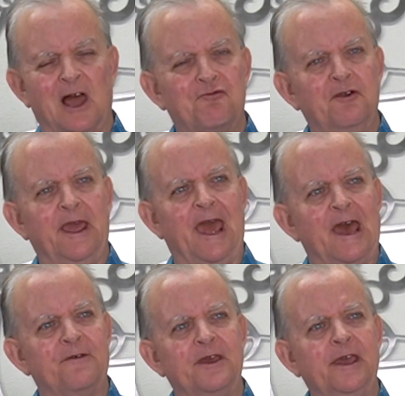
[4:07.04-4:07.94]
really
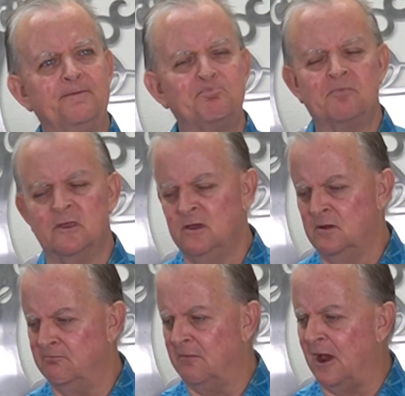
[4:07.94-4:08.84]
heavy,
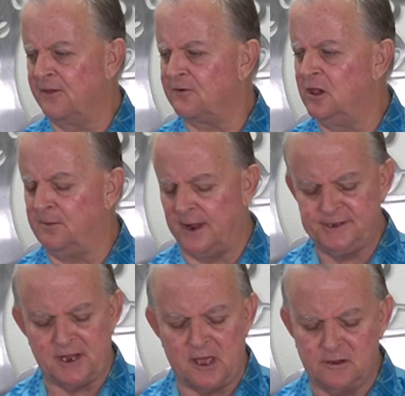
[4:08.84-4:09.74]
mouthful on my
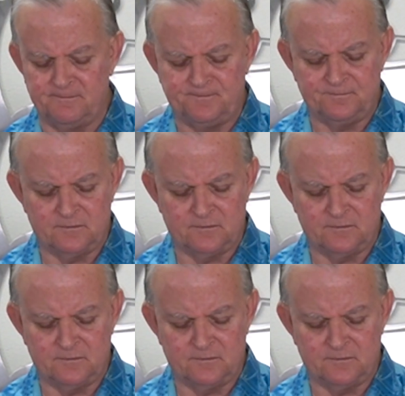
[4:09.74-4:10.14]
tongue.